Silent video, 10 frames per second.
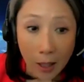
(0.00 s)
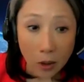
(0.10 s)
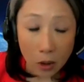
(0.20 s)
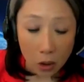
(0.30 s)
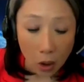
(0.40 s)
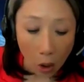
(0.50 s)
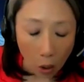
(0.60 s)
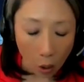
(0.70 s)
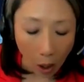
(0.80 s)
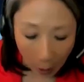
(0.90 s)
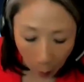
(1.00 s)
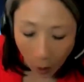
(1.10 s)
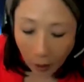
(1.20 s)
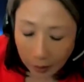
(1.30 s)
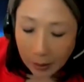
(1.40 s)
And so I
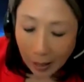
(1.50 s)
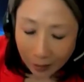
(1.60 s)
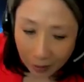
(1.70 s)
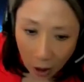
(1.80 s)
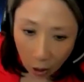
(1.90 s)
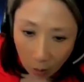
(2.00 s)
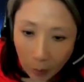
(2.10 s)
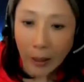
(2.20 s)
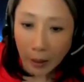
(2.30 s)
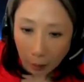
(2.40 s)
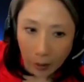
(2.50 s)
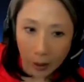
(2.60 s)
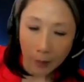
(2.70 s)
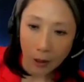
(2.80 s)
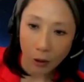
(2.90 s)
want to get there, but I don't
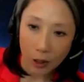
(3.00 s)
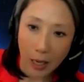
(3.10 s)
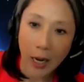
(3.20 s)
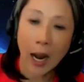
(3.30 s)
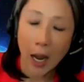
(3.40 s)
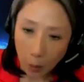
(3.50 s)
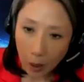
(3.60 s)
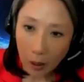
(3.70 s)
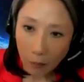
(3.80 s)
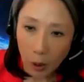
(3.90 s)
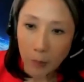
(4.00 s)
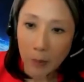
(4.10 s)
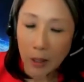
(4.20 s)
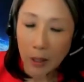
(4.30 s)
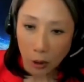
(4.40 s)
want to be here today. How do I
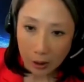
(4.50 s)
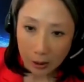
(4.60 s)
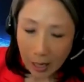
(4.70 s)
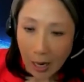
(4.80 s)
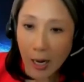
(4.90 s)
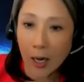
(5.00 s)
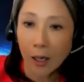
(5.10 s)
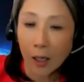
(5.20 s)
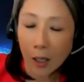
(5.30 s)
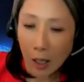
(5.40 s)
avoid being there today?